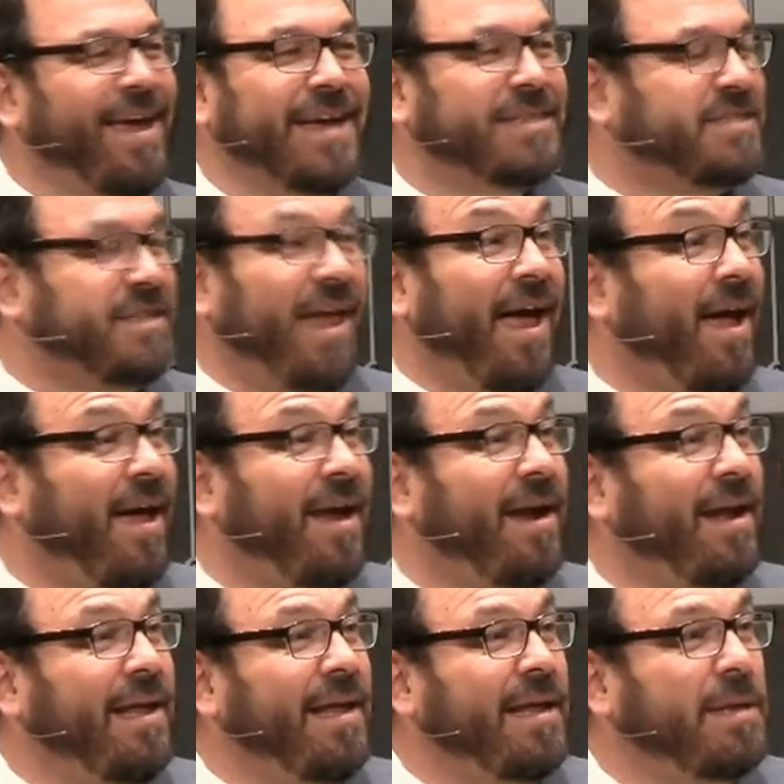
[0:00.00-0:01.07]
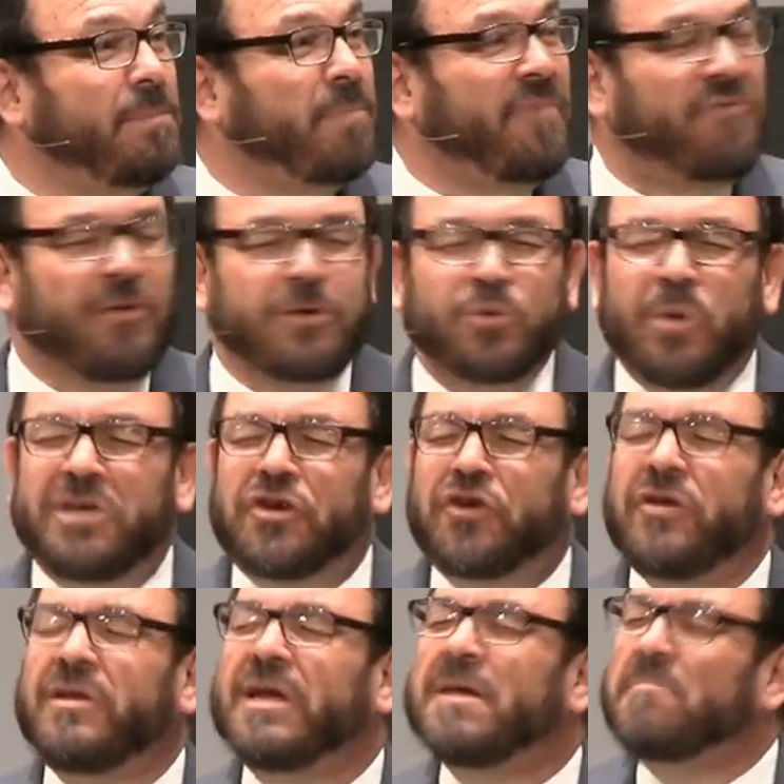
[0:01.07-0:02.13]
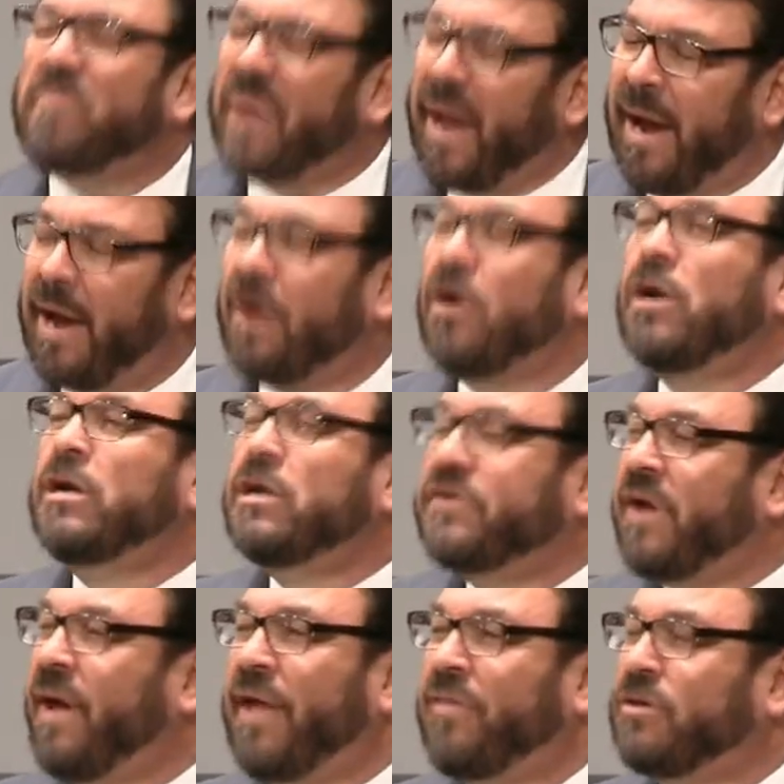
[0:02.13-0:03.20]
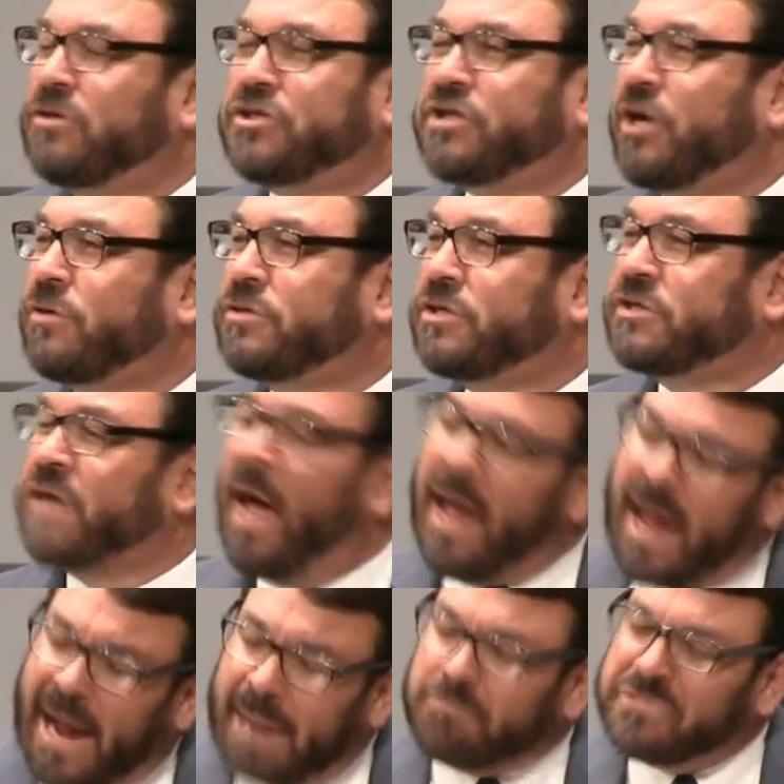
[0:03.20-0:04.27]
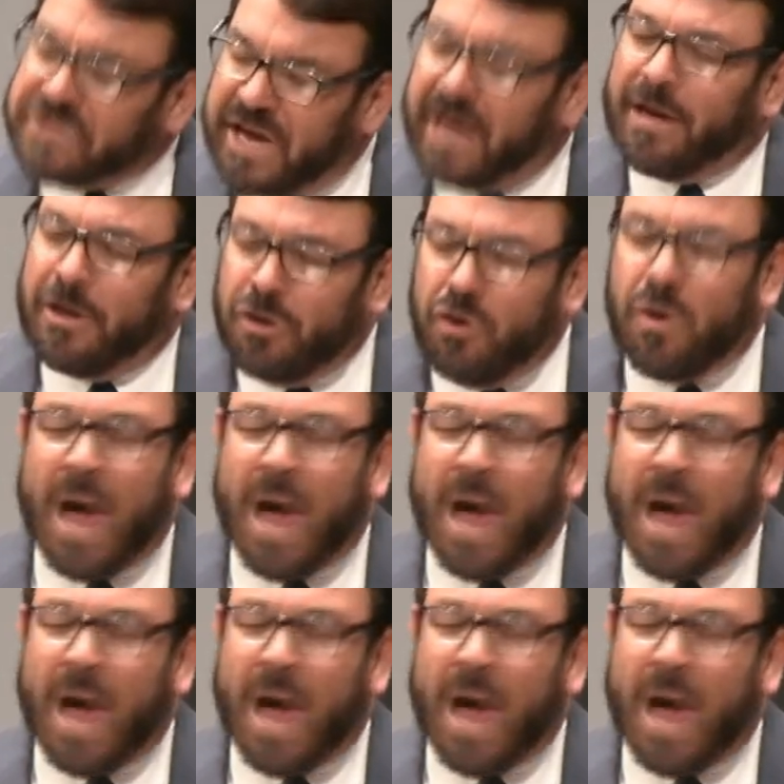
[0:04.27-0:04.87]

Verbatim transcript: against that. But folks, we shouldn't compare to other churches. I'm telling